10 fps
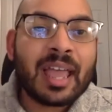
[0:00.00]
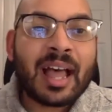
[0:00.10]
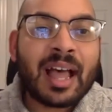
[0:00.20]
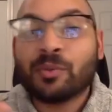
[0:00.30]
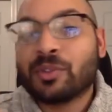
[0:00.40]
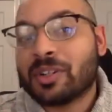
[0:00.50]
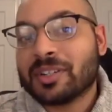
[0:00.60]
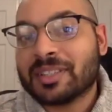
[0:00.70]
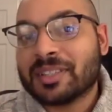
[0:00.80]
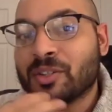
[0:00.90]
I'll
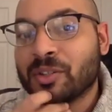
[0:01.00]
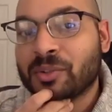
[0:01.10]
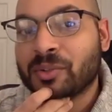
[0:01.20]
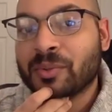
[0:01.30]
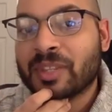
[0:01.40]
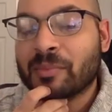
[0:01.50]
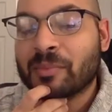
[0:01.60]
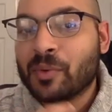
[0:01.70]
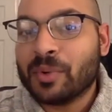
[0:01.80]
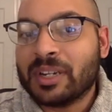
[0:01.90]
toss it to them if
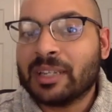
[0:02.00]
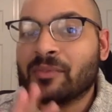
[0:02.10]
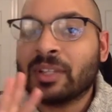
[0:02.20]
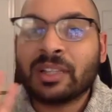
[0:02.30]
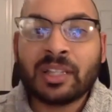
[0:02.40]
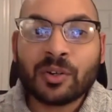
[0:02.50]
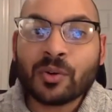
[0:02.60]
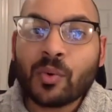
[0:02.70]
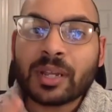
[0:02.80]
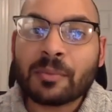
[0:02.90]
they want to give a little
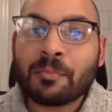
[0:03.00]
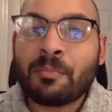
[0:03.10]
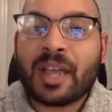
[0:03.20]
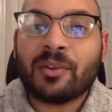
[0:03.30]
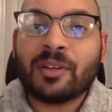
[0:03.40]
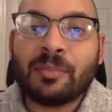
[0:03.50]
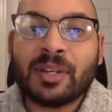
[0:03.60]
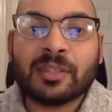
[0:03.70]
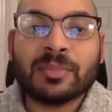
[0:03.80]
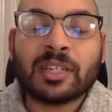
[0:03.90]
quick background
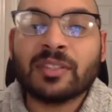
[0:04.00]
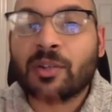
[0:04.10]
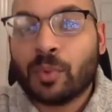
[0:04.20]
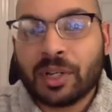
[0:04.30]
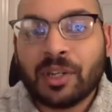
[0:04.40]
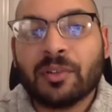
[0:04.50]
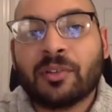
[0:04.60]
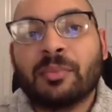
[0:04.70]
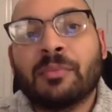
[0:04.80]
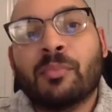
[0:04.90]
about themselves, then we'll hear a
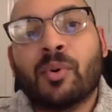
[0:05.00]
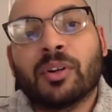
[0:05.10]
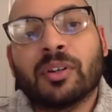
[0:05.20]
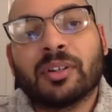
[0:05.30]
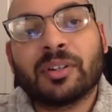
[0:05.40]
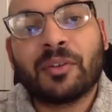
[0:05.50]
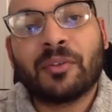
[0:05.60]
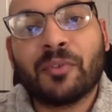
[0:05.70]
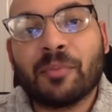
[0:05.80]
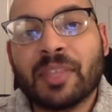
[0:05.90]
little bit more
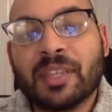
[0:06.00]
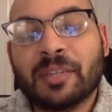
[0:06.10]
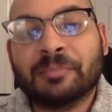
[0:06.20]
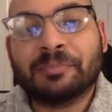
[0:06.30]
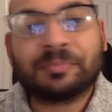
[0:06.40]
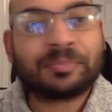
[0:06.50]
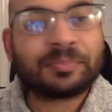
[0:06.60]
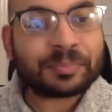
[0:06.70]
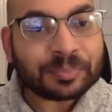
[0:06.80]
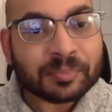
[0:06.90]
from them
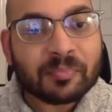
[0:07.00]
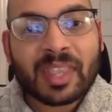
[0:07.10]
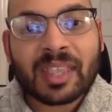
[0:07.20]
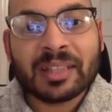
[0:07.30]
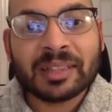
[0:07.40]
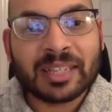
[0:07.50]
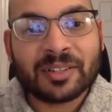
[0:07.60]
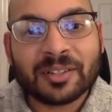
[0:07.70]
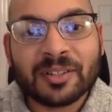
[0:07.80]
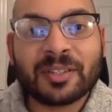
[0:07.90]

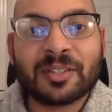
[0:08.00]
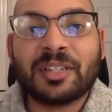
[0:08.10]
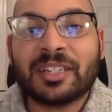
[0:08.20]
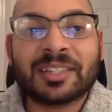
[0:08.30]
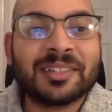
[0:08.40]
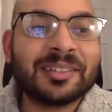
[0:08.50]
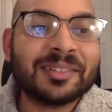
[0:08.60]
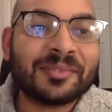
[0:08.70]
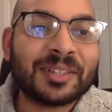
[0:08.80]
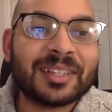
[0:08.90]
later. So Jessica,
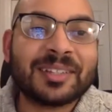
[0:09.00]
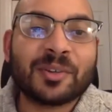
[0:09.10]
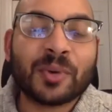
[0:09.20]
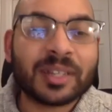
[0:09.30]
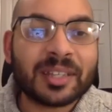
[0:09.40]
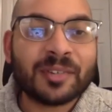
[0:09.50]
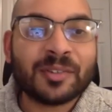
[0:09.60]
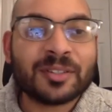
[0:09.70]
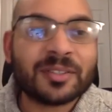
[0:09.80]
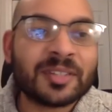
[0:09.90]
if you'd like to quickly
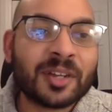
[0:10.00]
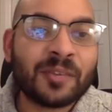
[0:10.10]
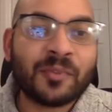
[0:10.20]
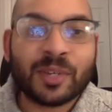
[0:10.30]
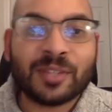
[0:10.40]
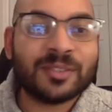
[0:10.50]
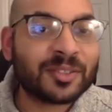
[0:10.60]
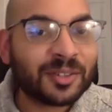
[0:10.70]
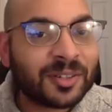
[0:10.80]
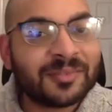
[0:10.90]
introduce yourself, where you
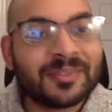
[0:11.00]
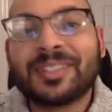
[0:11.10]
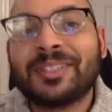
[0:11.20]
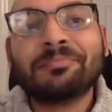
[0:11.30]
served.